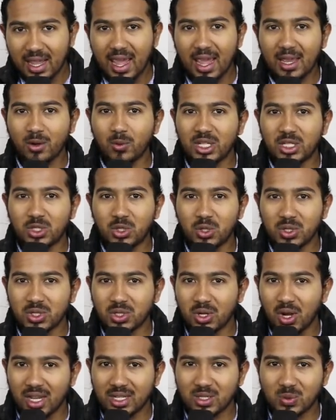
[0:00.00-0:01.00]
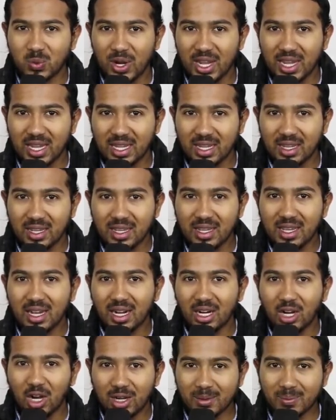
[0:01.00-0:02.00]
and we choose God's way,
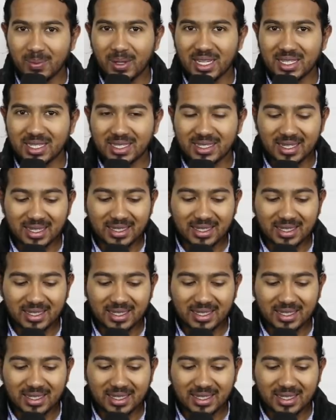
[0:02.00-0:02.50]
God blesses